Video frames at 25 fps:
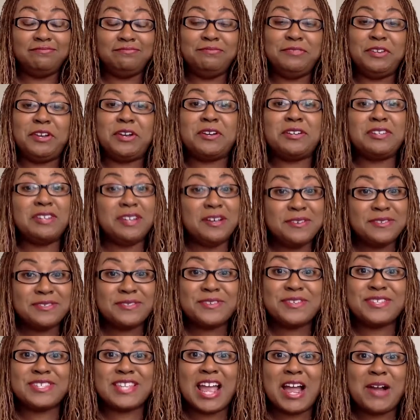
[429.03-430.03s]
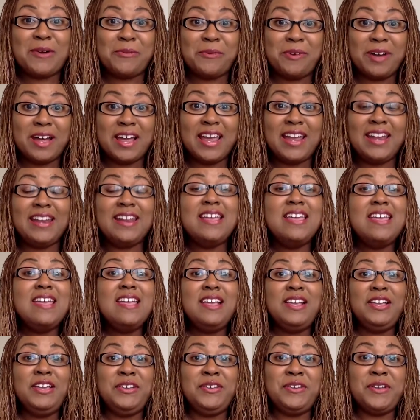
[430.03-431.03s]
Your closer is that one,
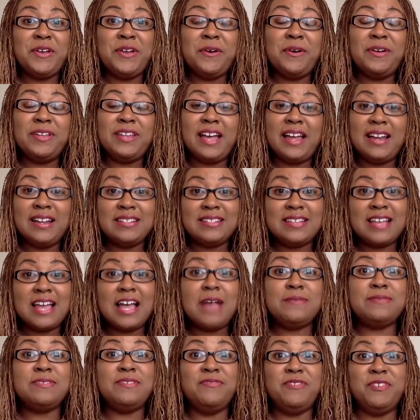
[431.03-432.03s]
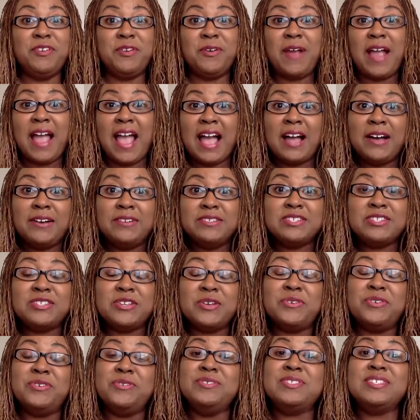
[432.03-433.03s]
a lot of times if you're out,
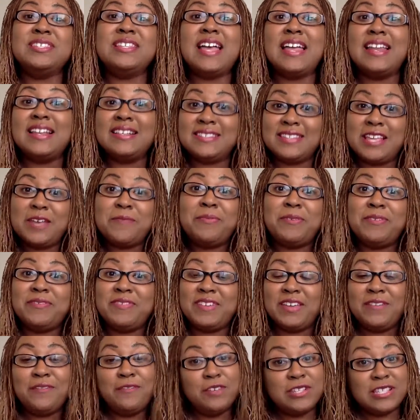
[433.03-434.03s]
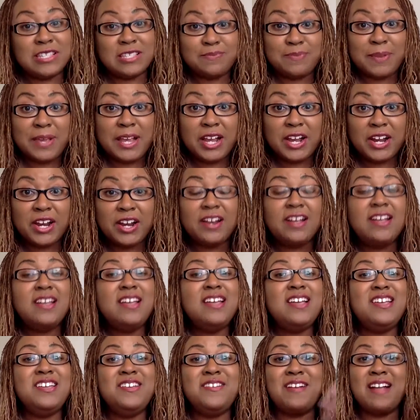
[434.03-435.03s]
so using that example of giving a speaker,
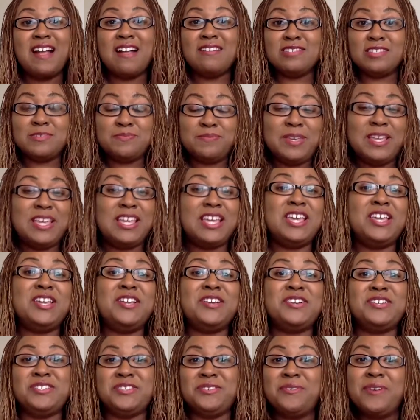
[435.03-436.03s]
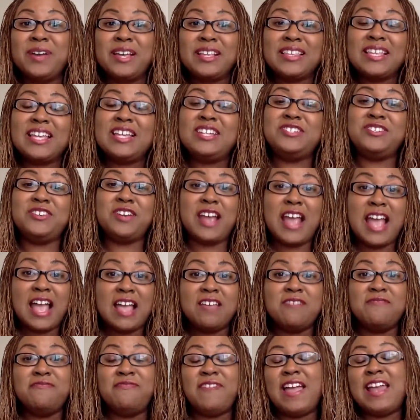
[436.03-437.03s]
you're out speaking, you're doing things, you're
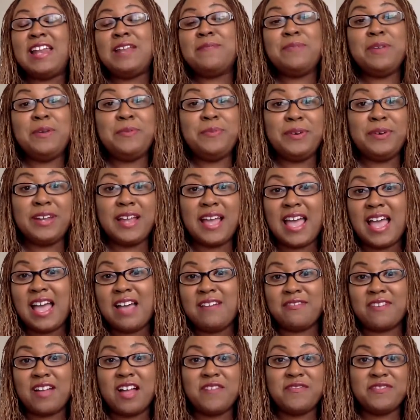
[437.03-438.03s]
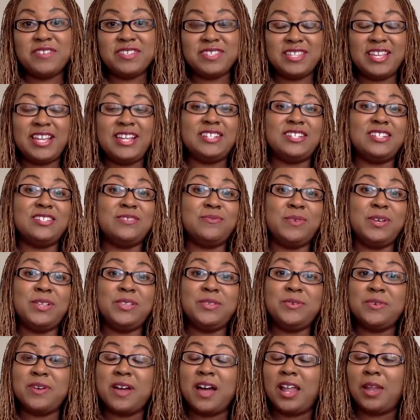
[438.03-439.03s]
inviting people to have conversations,
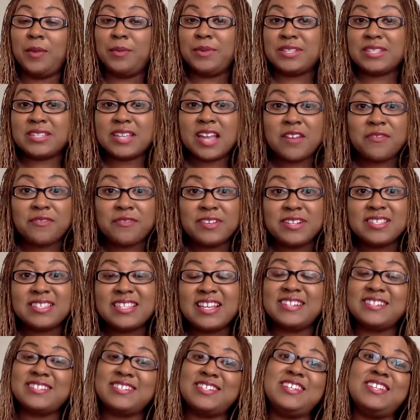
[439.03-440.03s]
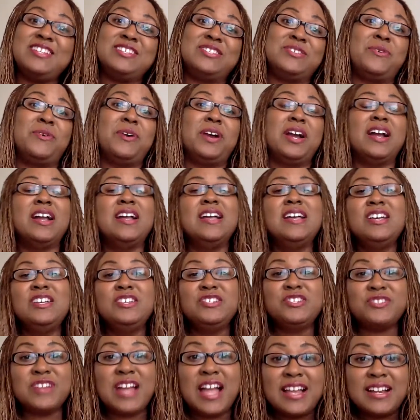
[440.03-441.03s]
whether you call them discovery sessions or
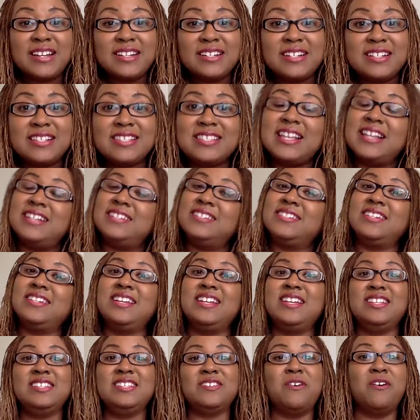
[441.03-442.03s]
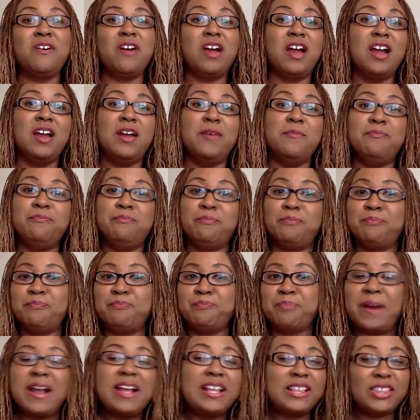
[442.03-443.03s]
strategy sessions or
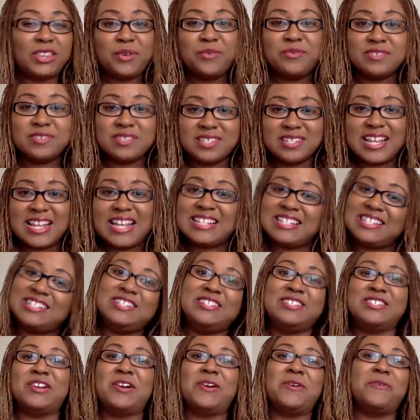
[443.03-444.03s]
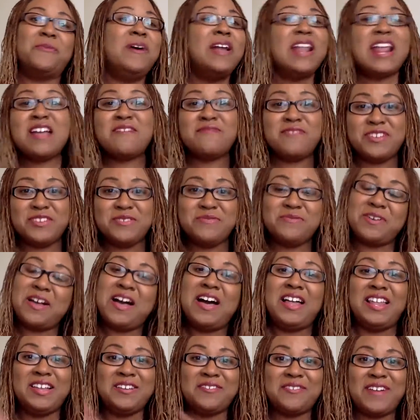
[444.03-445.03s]
breakthrough sessions or whatever you
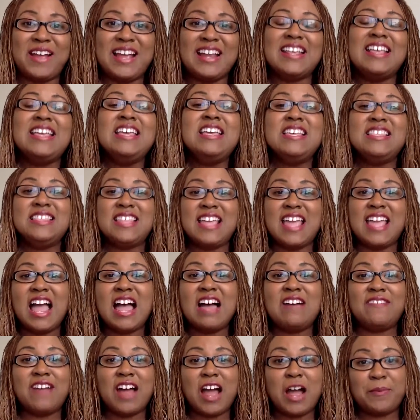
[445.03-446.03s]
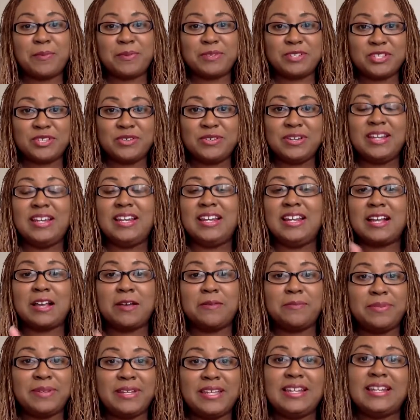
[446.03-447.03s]
call it, right? They have an opportunity to
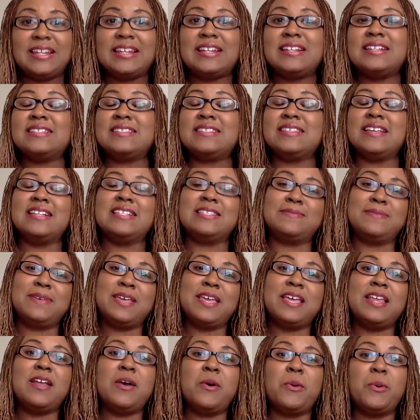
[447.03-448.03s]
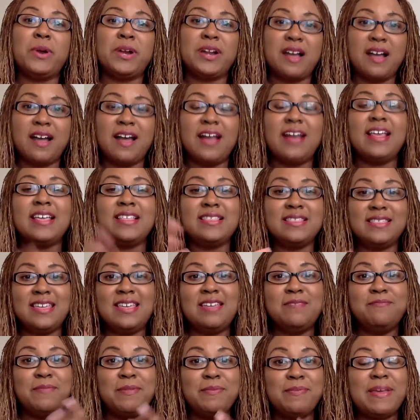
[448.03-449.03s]
complete an assessment or not, and
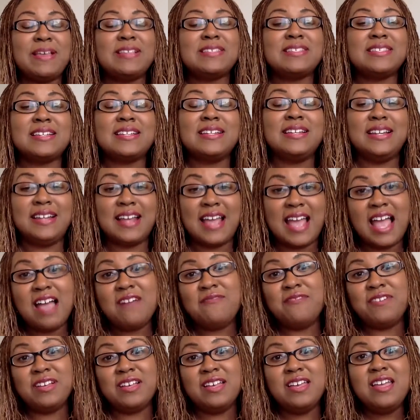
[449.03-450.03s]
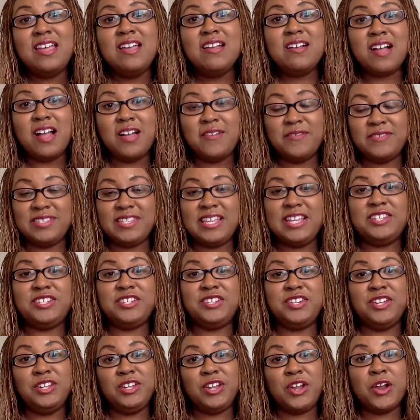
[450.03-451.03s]
then basically to have a
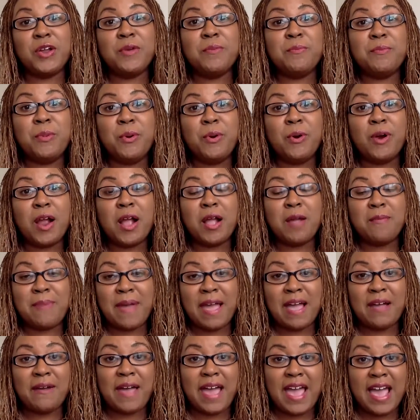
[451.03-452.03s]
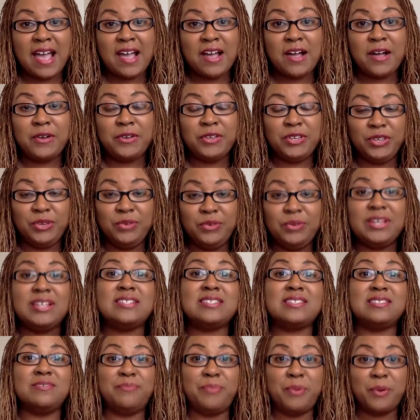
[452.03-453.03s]
conversation and learn more about how you
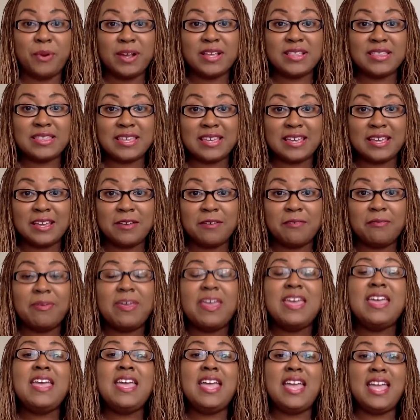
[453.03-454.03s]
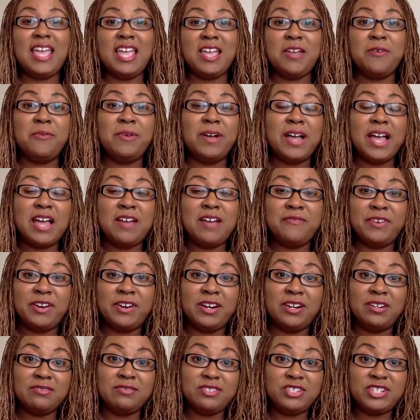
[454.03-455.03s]
can support them in
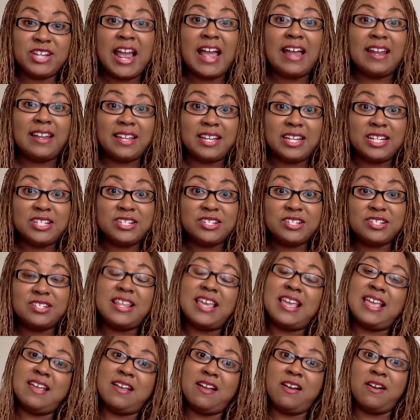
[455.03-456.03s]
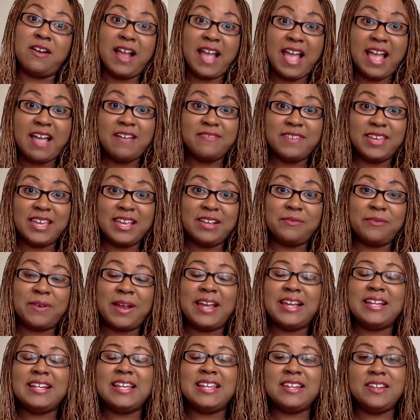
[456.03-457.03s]
whatever challenge they are having,
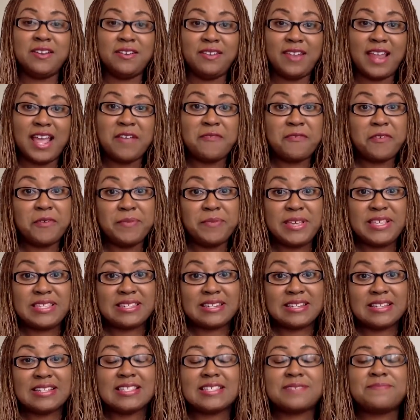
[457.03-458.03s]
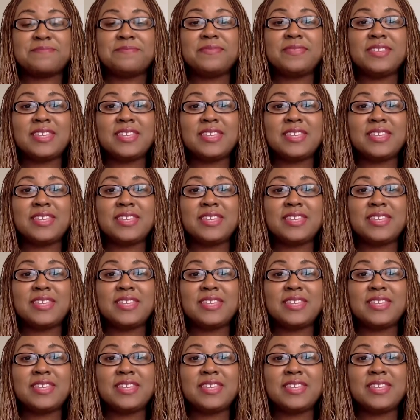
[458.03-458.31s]
right, in their life or business.